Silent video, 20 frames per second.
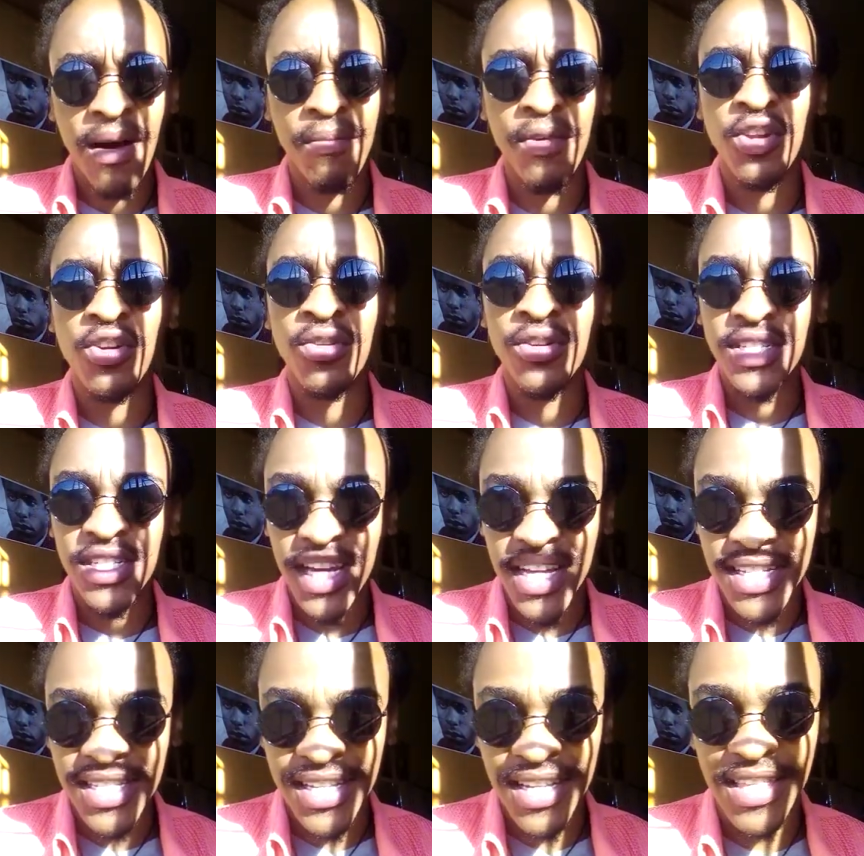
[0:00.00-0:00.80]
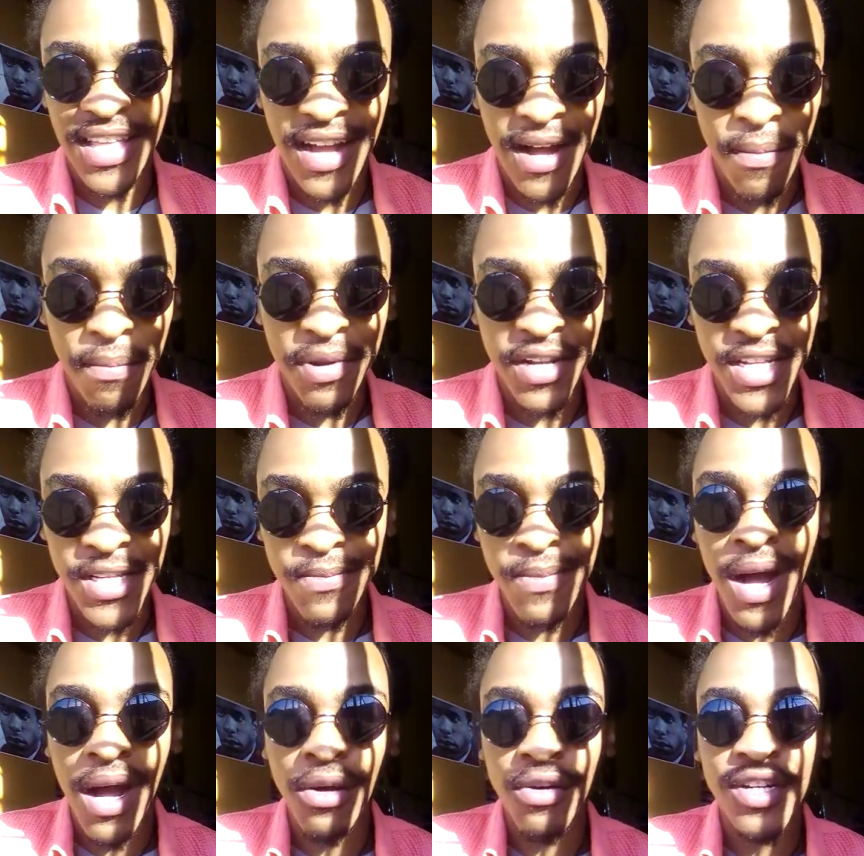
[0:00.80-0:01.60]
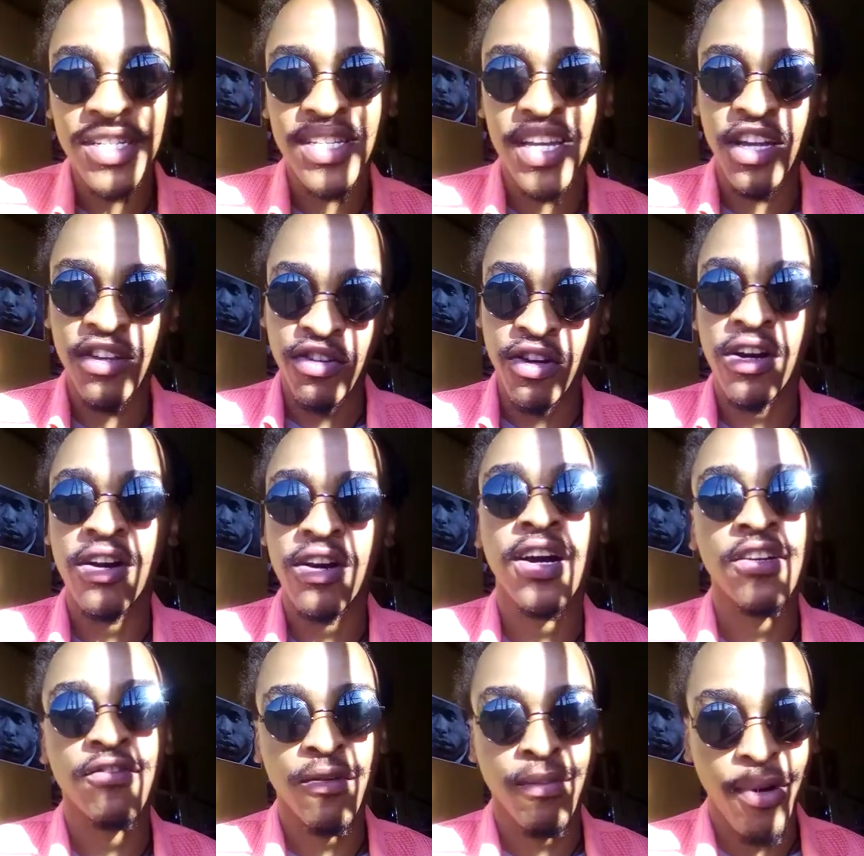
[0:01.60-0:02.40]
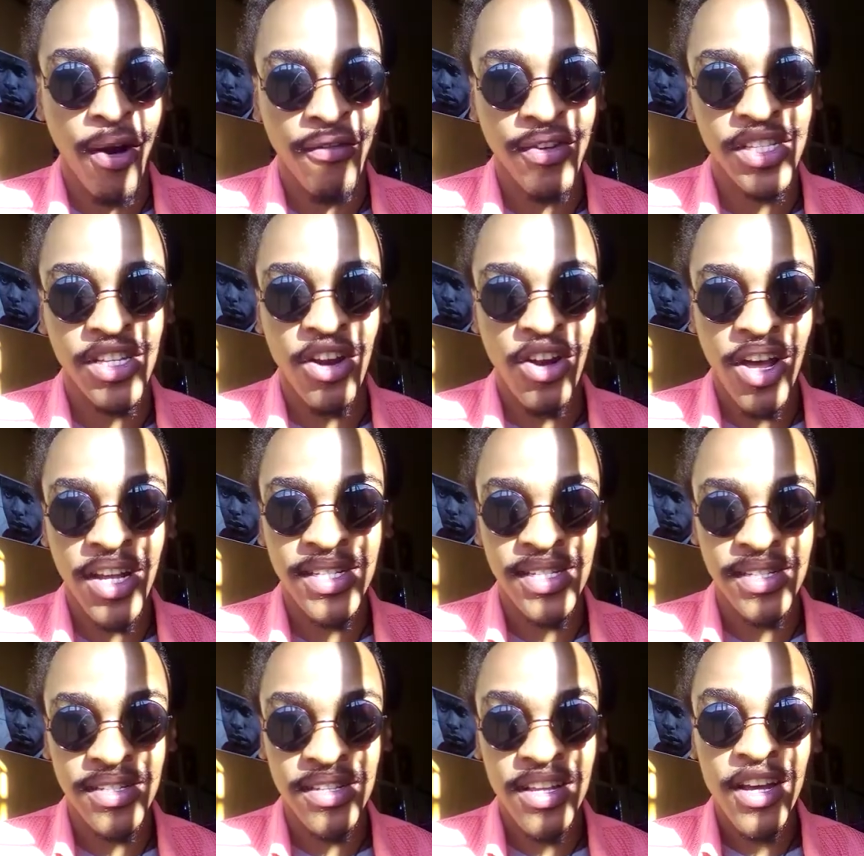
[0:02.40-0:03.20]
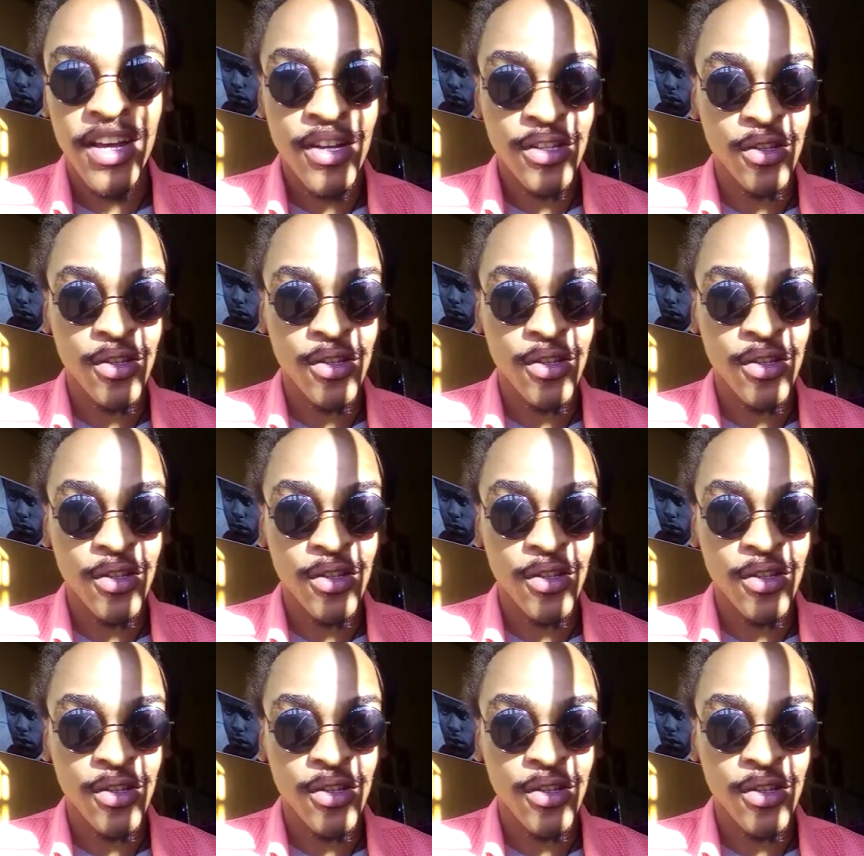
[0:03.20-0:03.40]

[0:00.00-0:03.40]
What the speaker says: you don't exceed the company's powers, and you account for profits and losses.